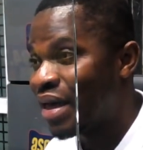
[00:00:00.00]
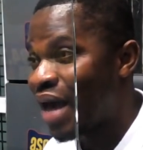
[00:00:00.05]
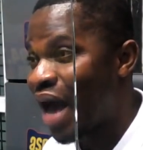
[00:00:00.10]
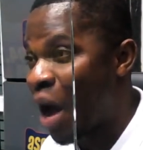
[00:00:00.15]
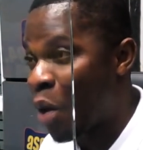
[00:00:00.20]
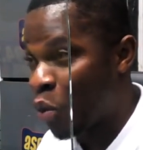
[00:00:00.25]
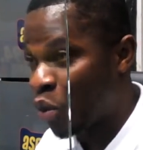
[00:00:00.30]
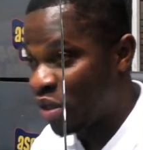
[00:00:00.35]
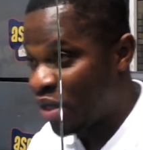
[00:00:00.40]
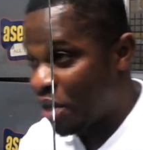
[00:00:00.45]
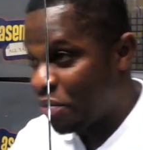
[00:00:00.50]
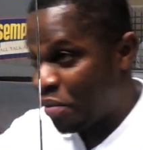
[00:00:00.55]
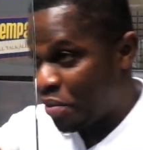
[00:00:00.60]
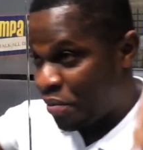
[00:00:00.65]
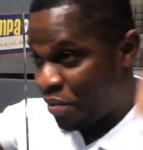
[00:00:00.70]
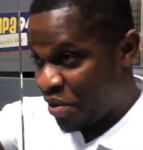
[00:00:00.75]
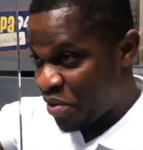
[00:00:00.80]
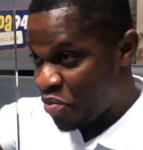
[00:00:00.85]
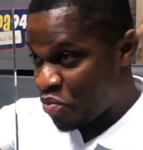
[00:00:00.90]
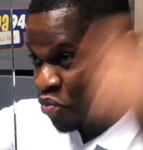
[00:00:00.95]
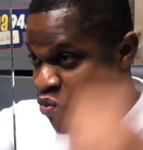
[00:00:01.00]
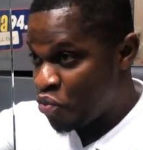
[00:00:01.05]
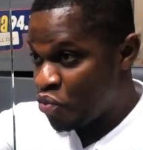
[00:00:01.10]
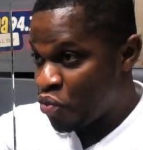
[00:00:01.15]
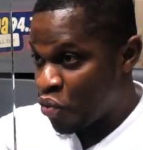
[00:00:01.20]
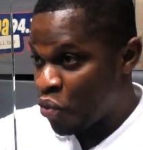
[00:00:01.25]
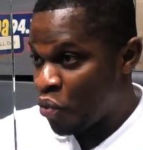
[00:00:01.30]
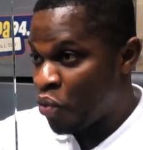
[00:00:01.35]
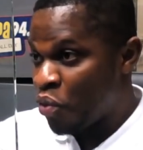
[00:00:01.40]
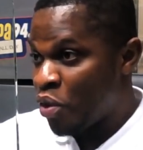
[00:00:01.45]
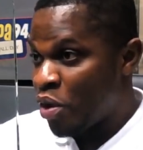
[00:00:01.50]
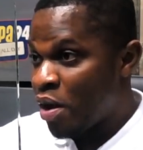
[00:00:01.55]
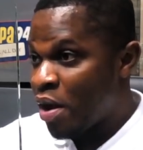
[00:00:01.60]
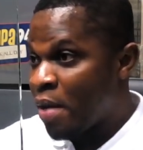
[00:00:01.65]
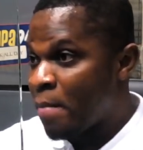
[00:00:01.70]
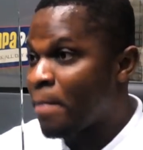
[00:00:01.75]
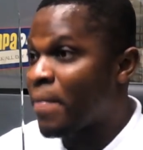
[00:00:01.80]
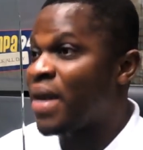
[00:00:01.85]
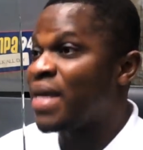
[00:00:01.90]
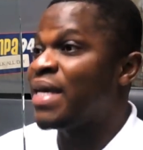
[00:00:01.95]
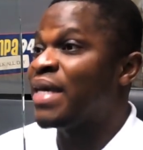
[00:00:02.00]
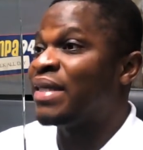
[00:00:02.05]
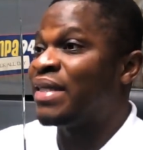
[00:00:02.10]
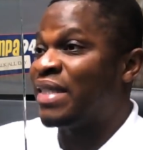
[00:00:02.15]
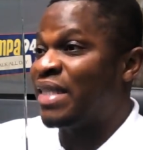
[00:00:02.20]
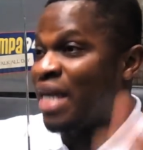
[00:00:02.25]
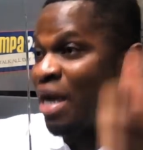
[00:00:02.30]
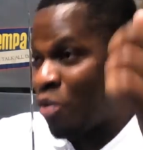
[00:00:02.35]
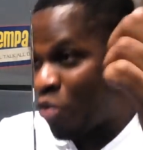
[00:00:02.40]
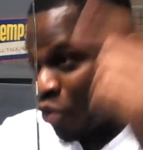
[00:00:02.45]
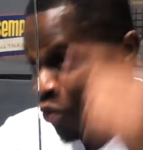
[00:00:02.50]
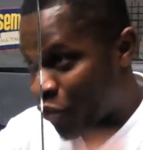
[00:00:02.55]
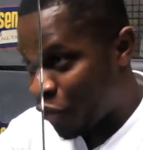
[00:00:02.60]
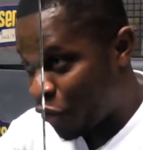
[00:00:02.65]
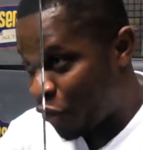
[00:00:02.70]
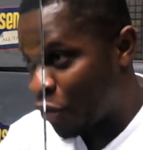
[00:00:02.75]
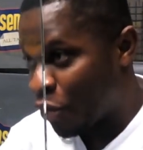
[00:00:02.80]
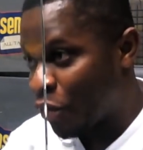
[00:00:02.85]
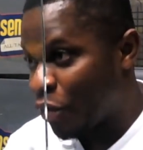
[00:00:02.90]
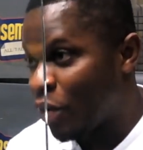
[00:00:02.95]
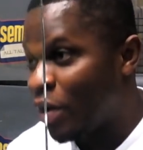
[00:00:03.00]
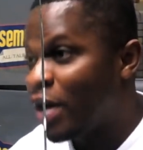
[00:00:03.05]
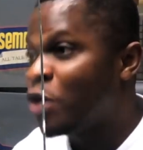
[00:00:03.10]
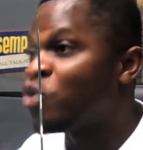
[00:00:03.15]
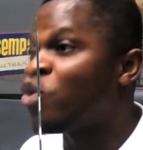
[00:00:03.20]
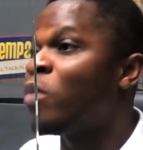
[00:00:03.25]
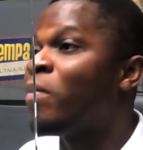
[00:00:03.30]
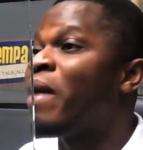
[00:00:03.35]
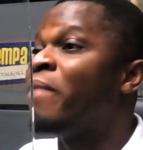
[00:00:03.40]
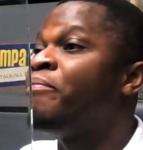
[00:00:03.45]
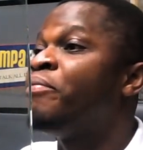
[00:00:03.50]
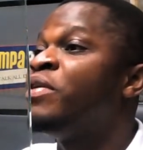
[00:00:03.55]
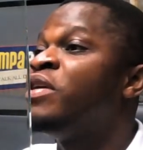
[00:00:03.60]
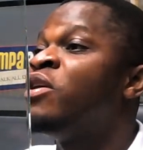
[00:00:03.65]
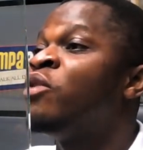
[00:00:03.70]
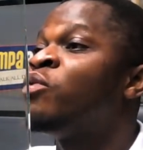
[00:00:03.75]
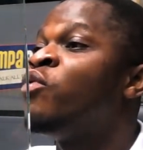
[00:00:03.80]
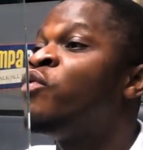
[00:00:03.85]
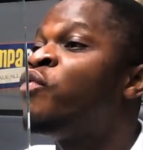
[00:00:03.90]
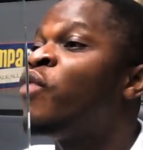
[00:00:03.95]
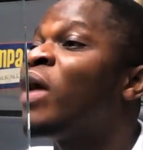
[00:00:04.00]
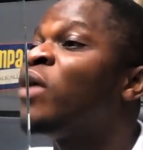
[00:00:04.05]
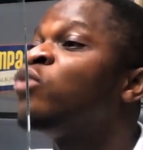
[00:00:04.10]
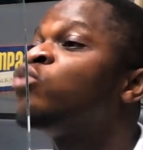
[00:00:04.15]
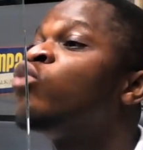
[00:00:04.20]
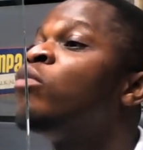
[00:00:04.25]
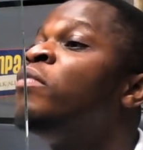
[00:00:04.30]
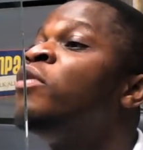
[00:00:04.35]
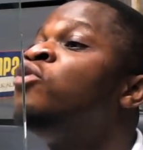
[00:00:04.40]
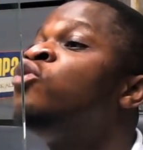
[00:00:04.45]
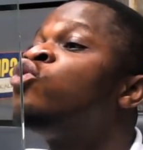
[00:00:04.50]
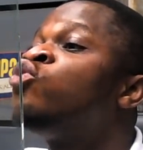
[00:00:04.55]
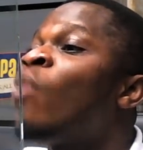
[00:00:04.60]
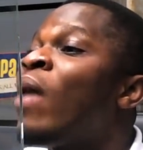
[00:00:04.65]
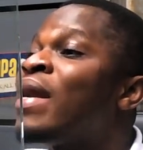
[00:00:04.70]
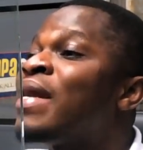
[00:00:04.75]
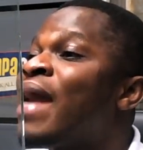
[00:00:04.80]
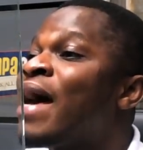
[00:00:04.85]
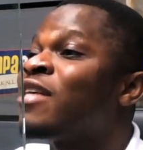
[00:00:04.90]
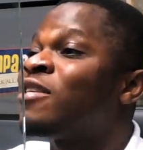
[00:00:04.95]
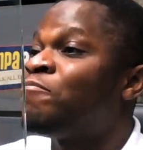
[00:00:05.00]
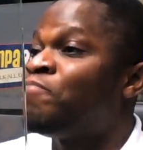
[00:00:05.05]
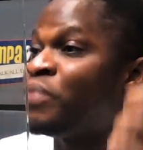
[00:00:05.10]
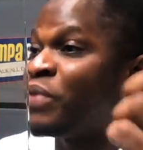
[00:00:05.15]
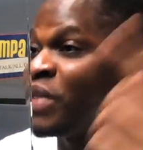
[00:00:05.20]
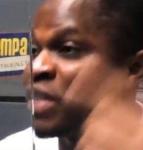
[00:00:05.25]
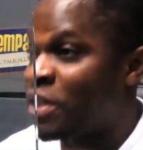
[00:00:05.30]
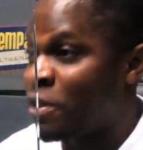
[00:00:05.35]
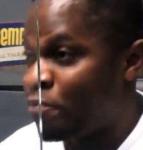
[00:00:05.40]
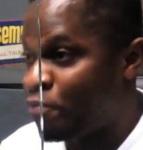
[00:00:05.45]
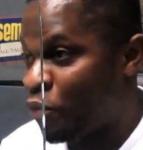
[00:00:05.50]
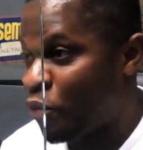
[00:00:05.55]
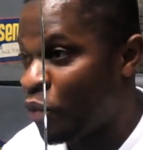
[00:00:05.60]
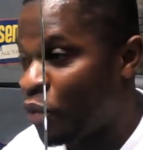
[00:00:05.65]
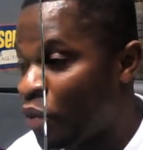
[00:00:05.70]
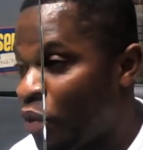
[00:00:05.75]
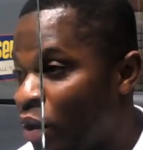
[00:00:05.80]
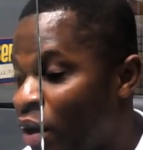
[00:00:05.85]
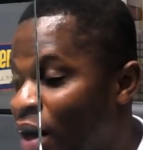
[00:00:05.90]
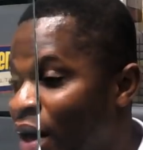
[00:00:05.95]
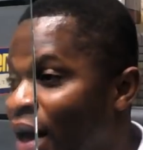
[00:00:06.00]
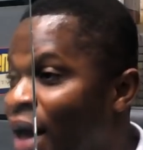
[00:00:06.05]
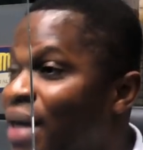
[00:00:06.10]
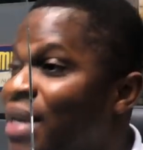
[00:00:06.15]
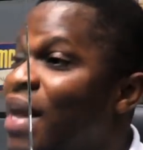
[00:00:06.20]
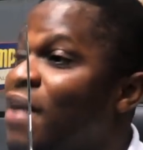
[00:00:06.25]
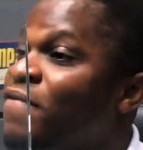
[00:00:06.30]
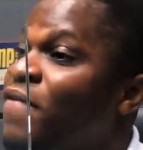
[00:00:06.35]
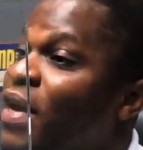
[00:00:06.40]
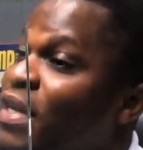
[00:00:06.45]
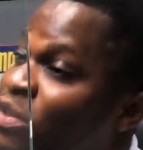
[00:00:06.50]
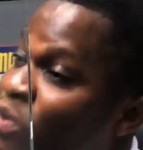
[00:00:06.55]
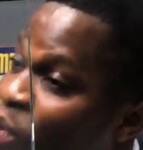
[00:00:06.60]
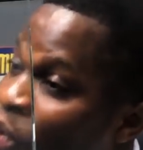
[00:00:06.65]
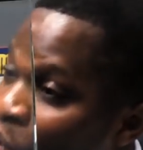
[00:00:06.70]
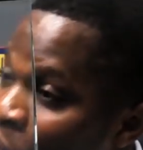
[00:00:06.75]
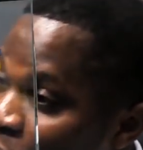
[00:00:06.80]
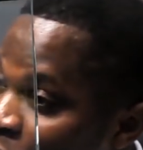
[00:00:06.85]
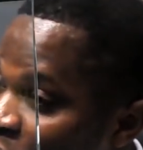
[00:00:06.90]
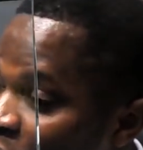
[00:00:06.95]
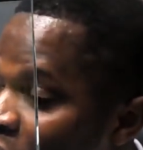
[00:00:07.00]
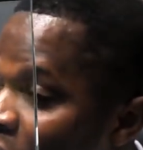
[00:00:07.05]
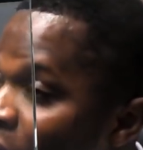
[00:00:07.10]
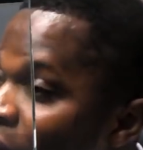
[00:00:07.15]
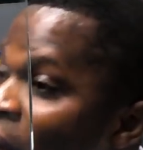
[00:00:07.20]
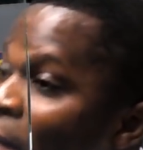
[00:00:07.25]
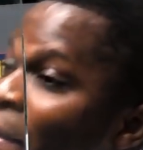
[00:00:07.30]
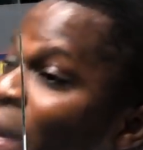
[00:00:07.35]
Our yenhwi mu no. My chia crown for no. No man penye kufuado so be use Anas principle. E dey fight corruption.